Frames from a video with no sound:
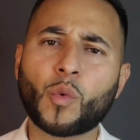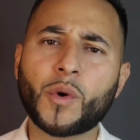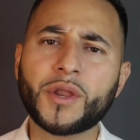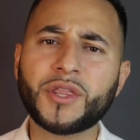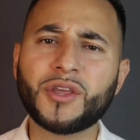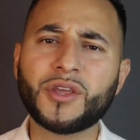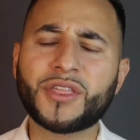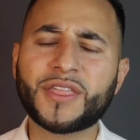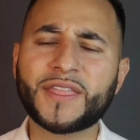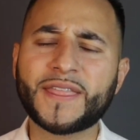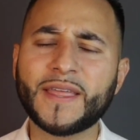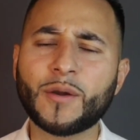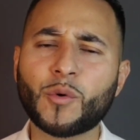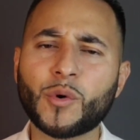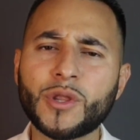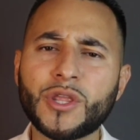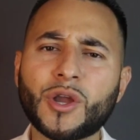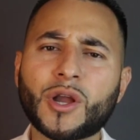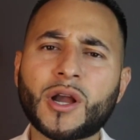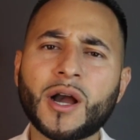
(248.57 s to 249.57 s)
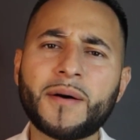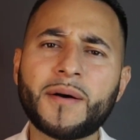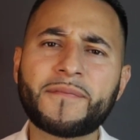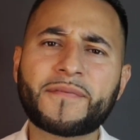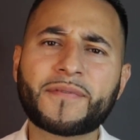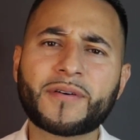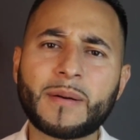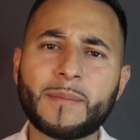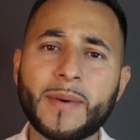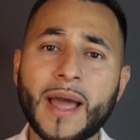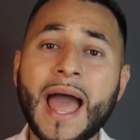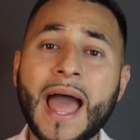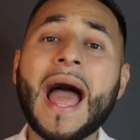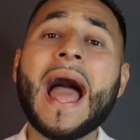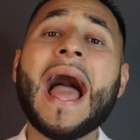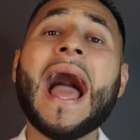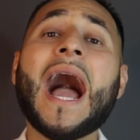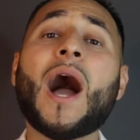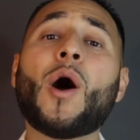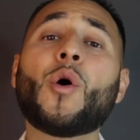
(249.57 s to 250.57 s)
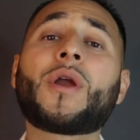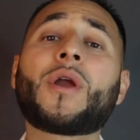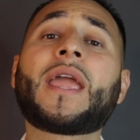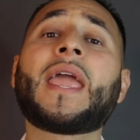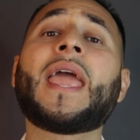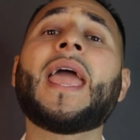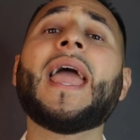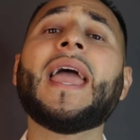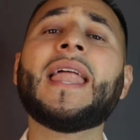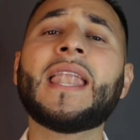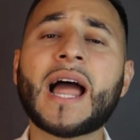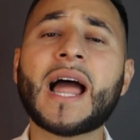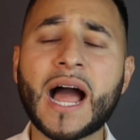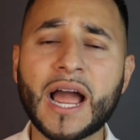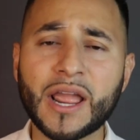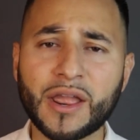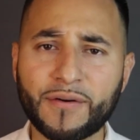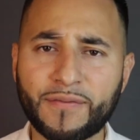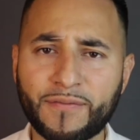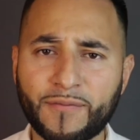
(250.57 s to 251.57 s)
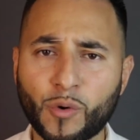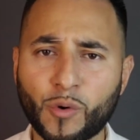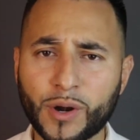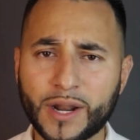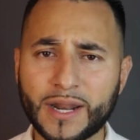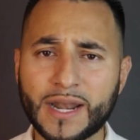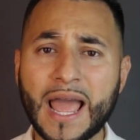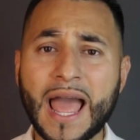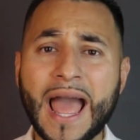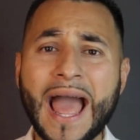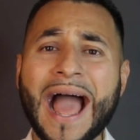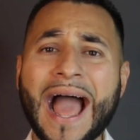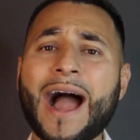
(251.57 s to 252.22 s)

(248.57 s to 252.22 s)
when you come from how can I afford it?